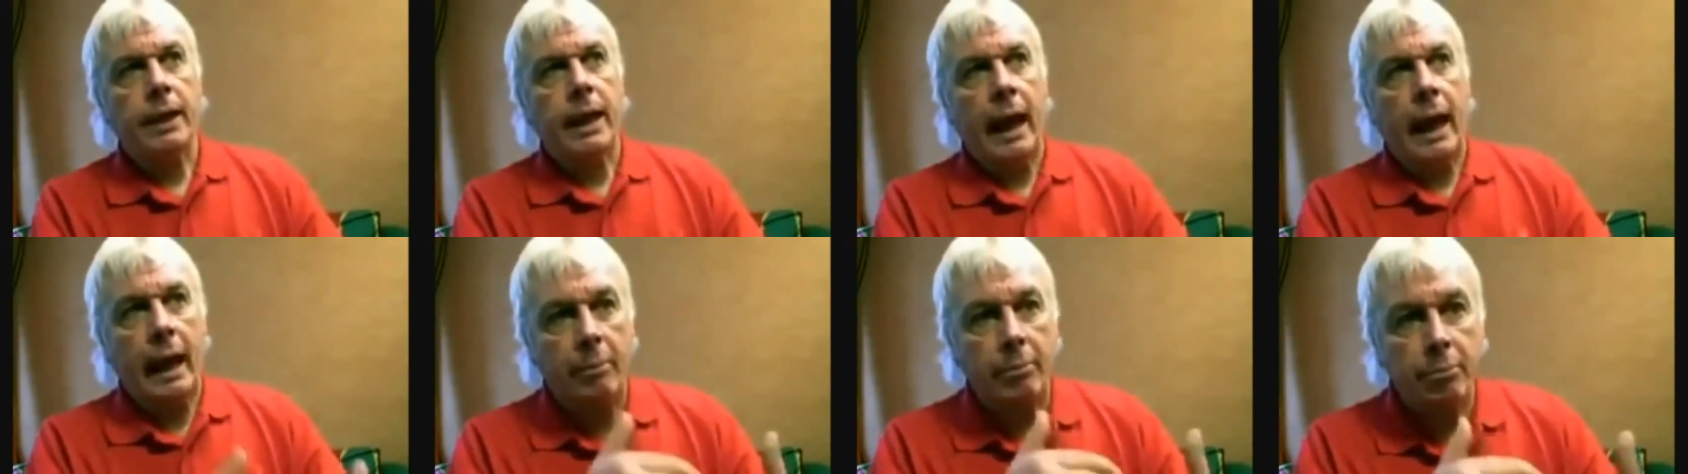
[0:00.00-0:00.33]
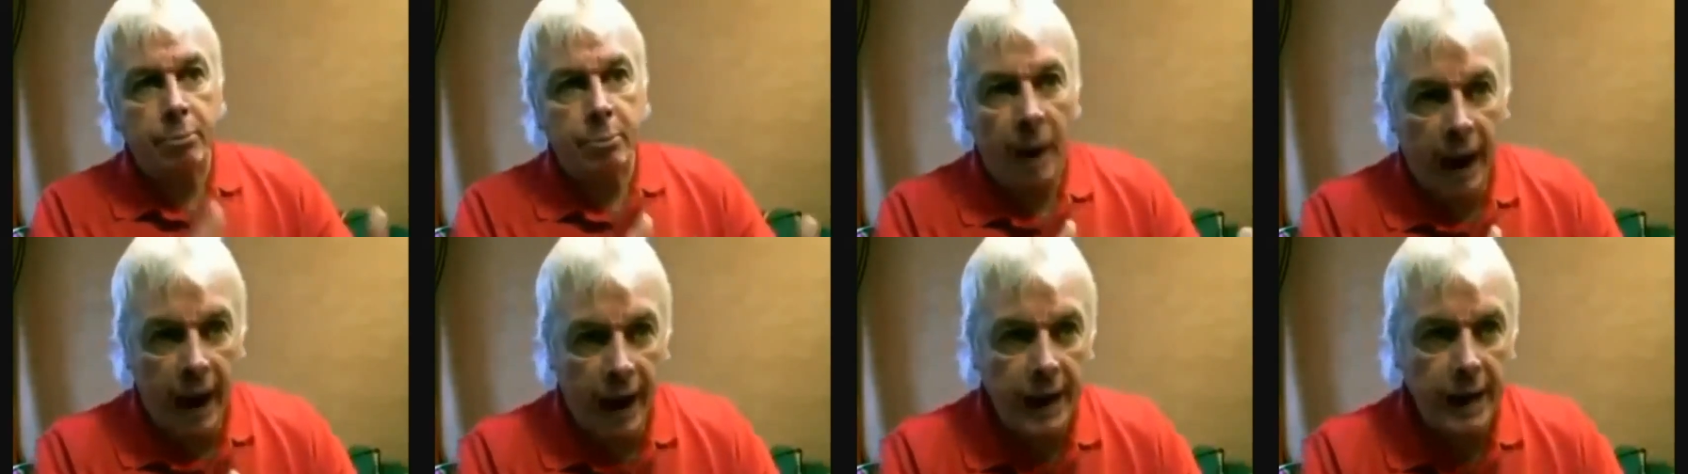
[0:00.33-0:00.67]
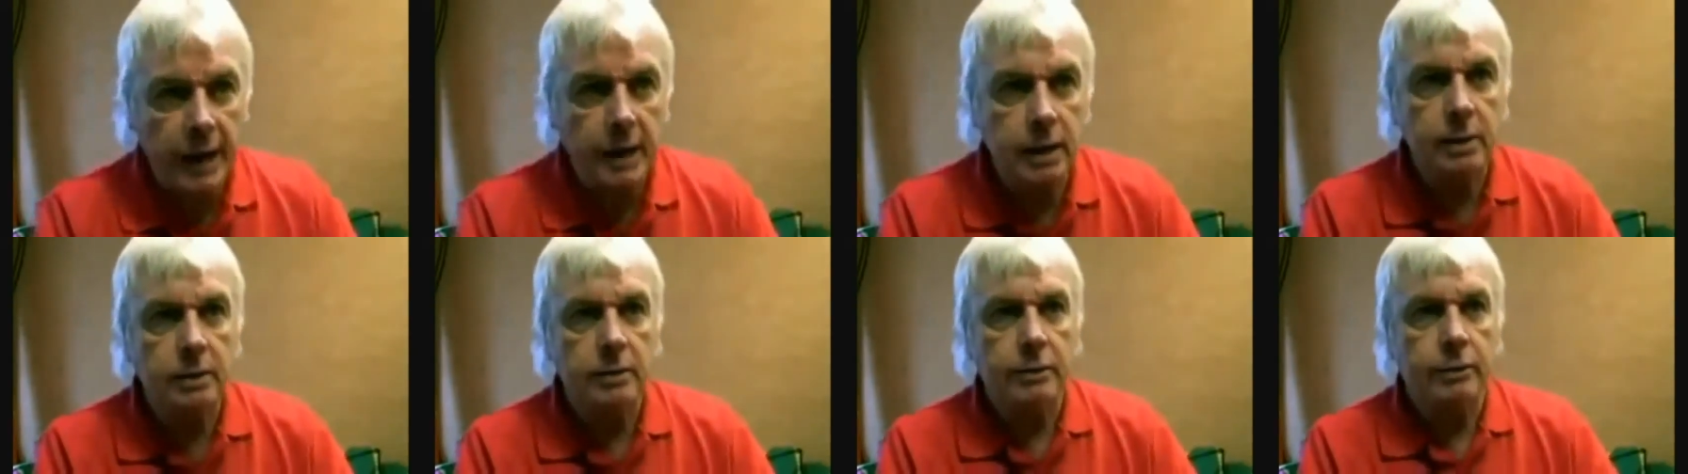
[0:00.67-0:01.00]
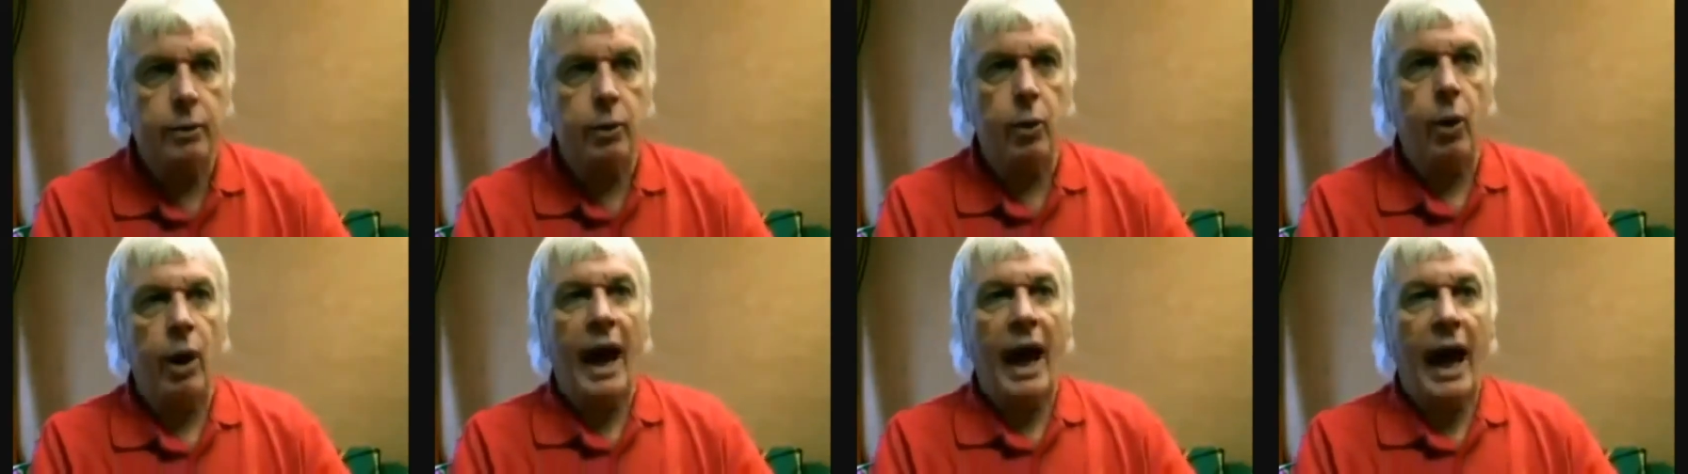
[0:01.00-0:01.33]

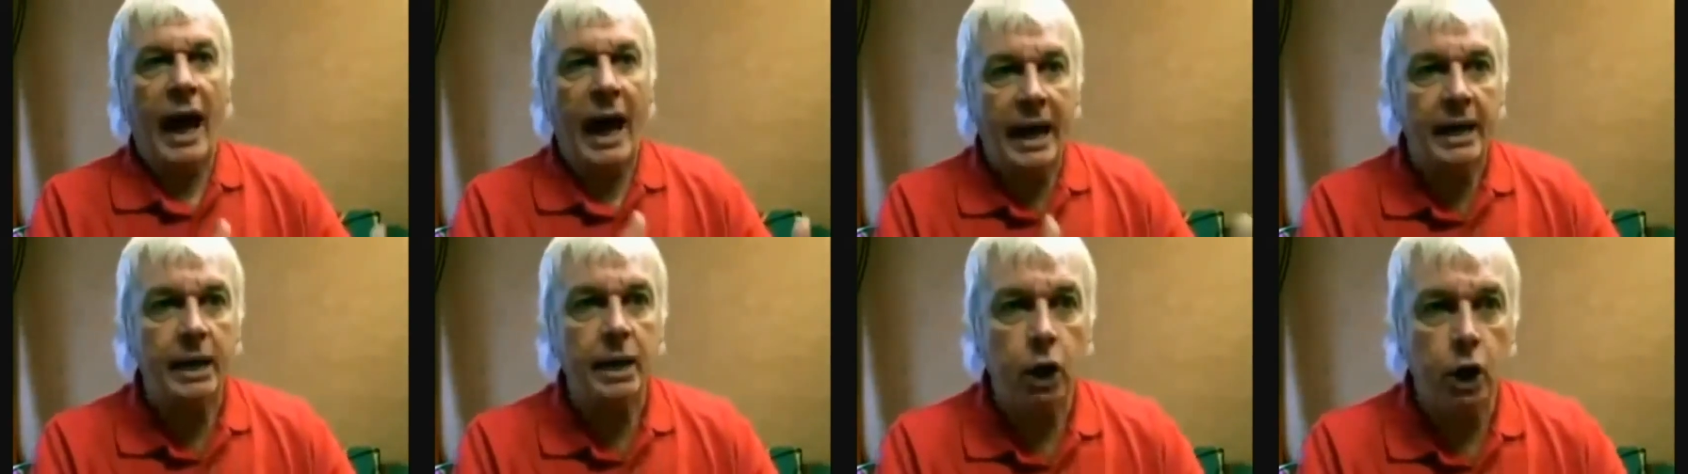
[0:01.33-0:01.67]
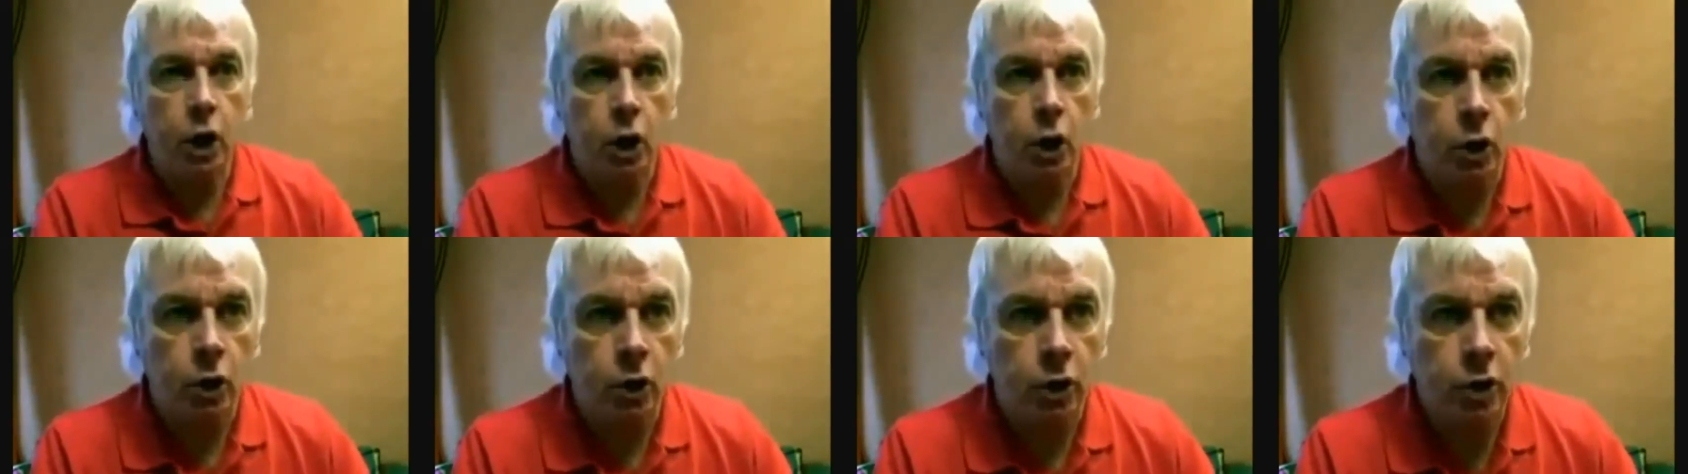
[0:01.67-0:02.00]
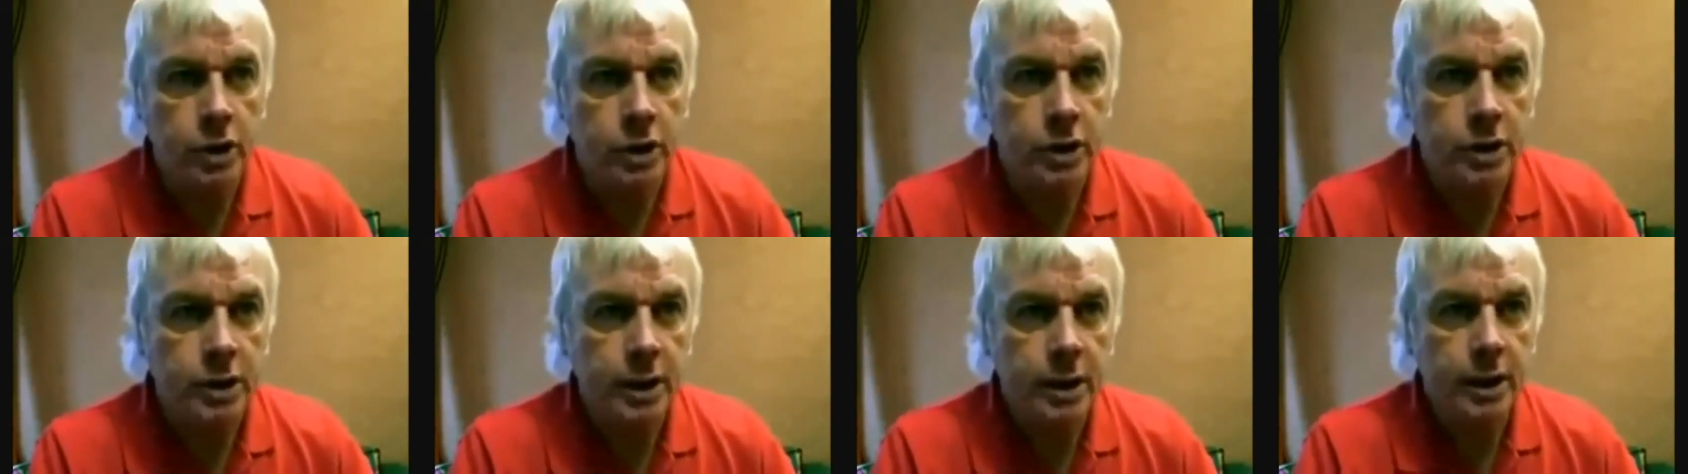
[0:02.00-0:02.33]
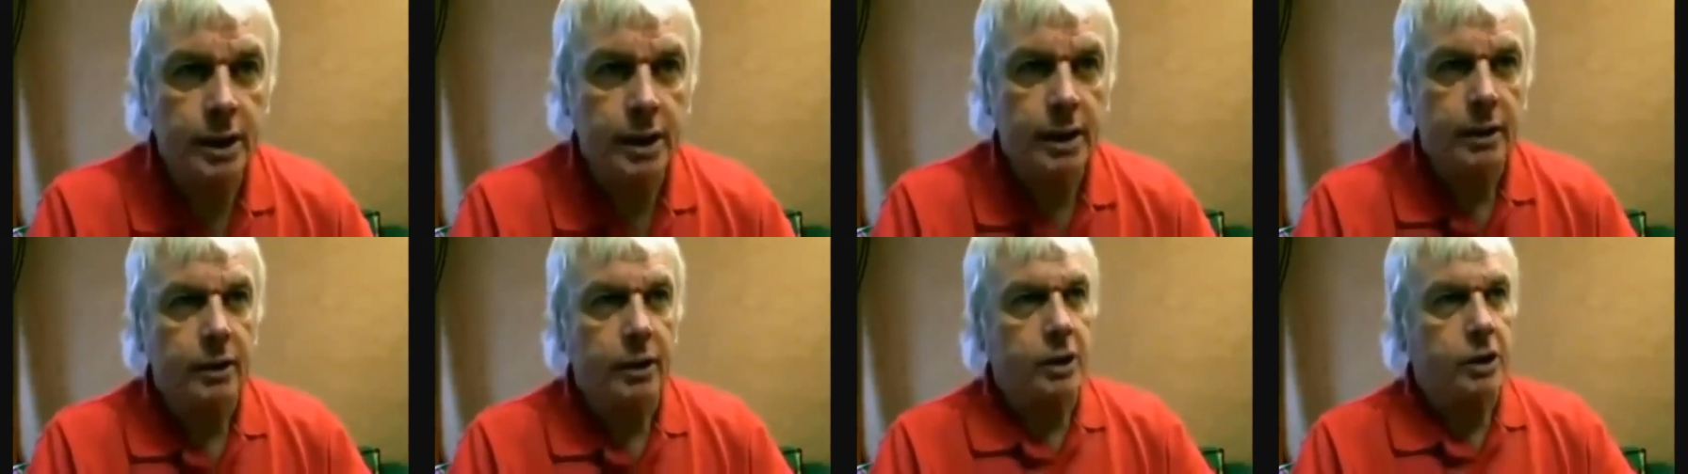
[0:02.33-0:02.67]
campaigned for hate laws,
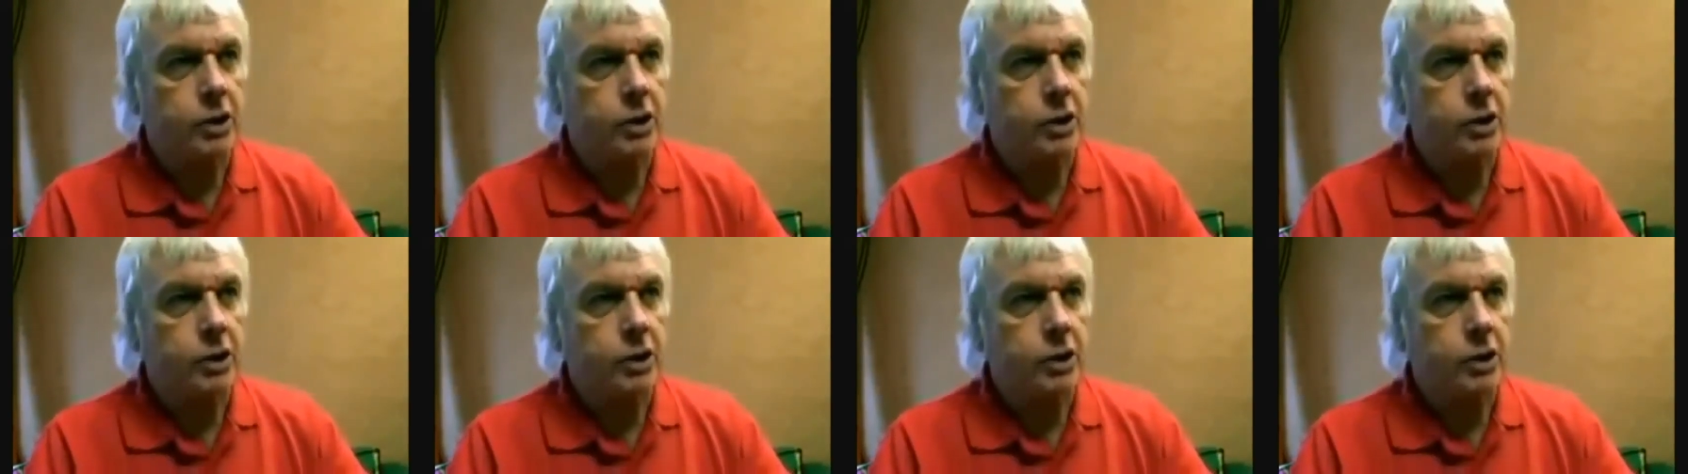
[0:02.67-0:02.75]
